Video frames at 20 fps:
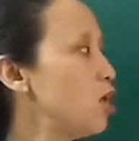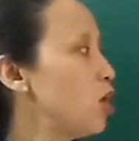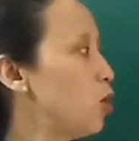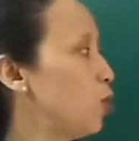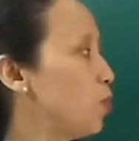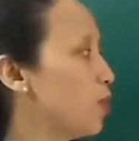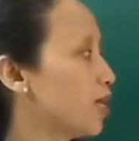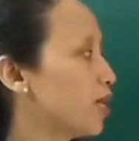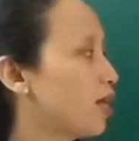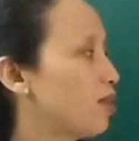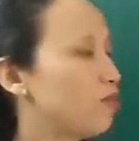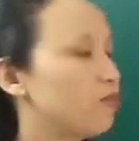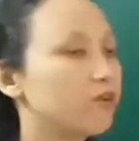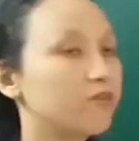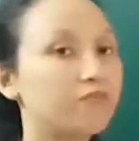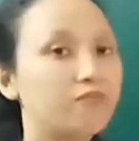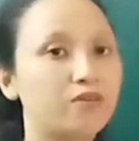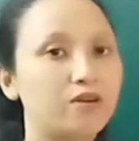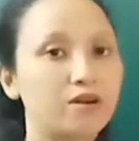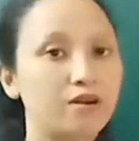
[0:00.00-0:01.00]
we can
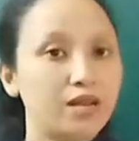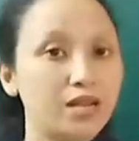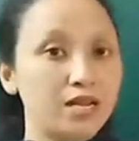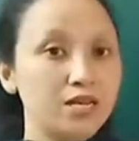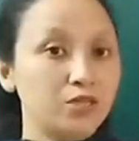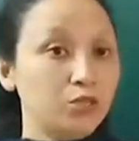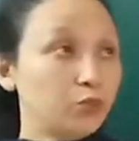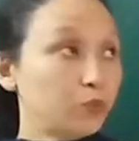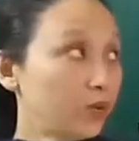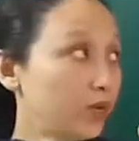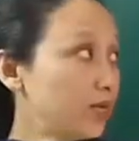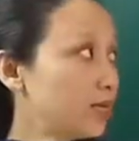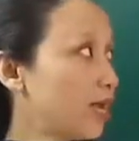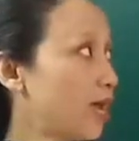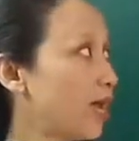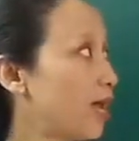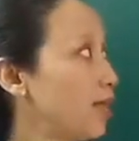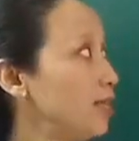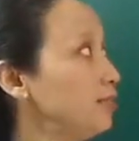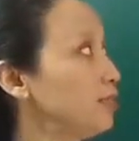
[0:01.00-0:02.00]
refer it to it
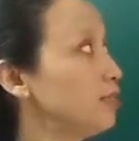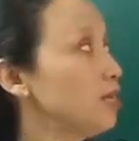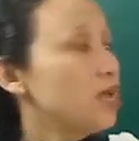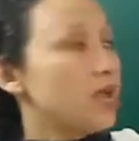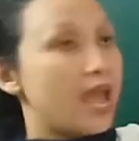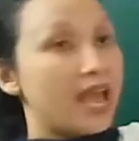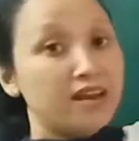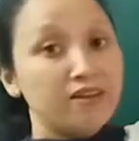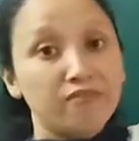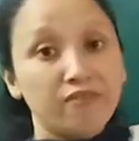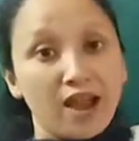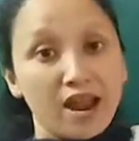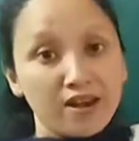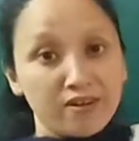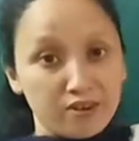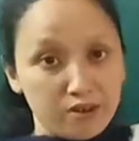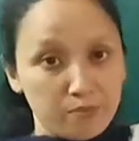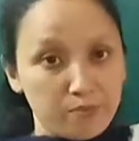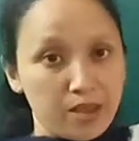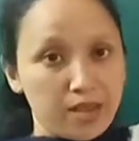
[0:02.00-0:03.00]
as
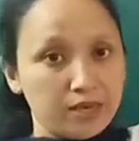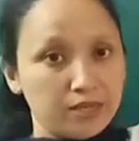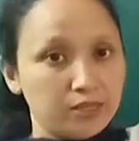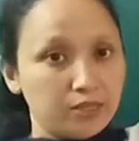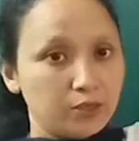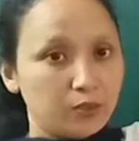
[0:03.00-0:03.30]
environment.